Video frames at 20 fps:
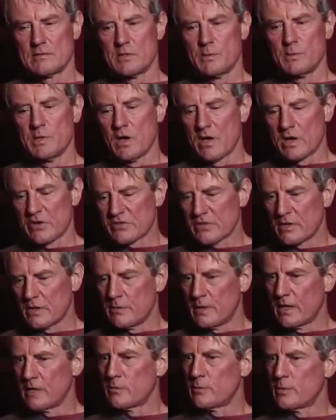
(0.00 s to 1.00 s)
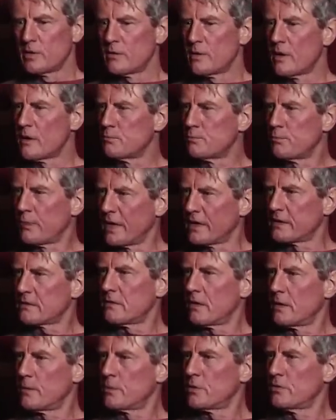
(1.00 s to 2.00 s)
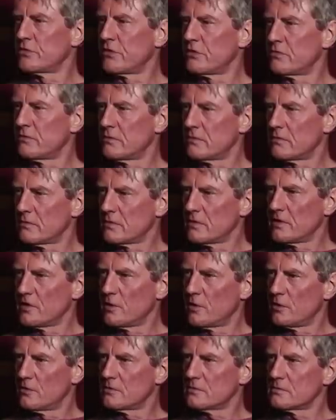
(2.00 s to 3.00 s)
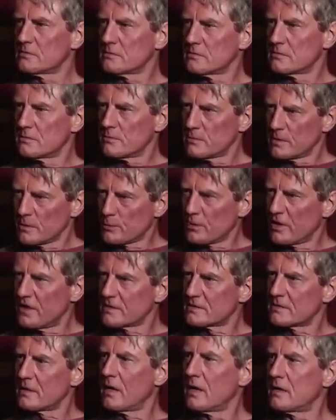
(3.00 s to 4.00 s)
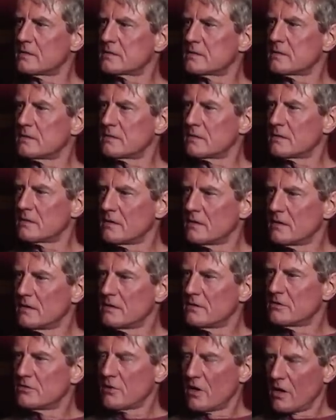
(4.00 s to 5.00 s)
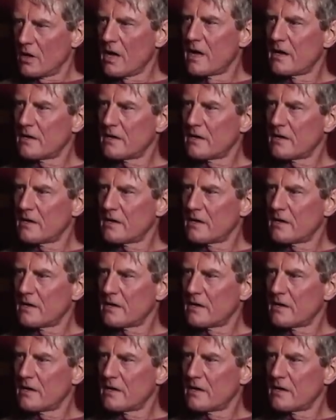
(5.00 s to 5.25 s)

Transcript: To be honest, I'd rather be around bank robbers and, you know, people like that than drug